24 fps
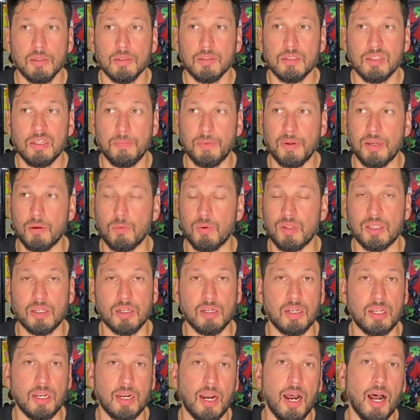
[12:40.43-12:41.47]
with a
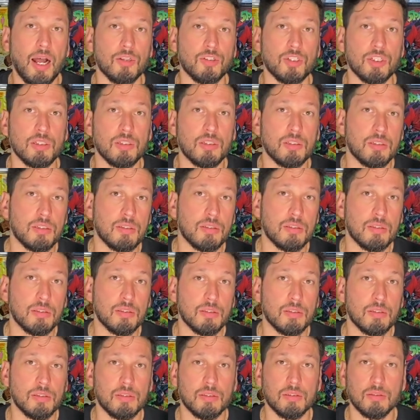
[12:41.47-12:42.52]
clean conscience,
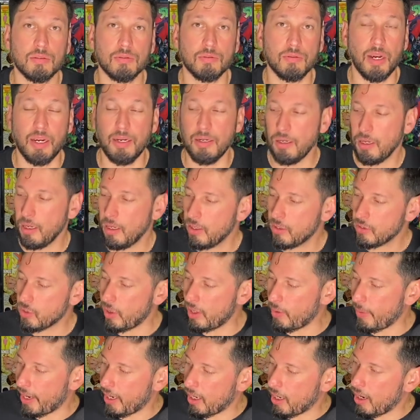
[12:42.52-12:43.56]
right? So
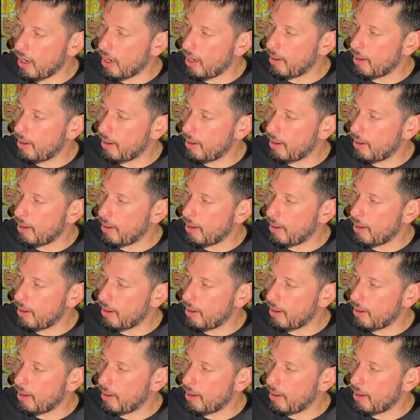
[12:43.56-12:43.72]
anyway,